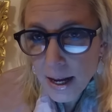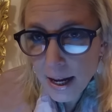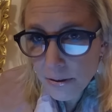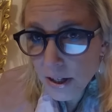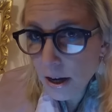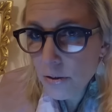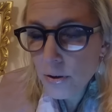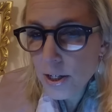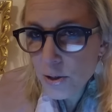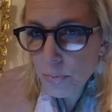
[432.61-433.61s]
and the
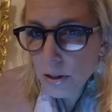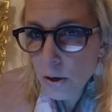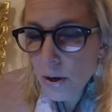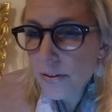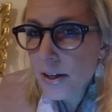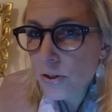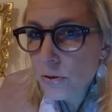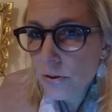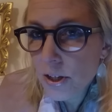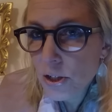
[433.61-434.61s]
other is below. And they
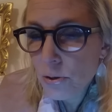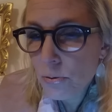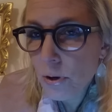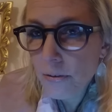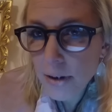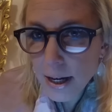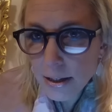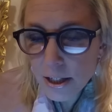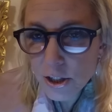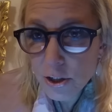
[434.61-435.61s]
do this through a
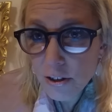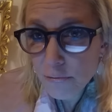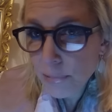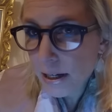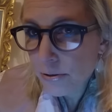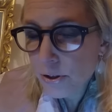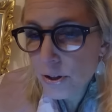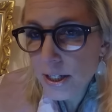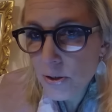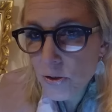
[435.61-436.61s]
violation of
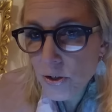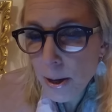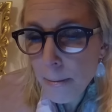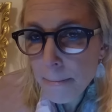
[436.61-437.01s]
boundaries.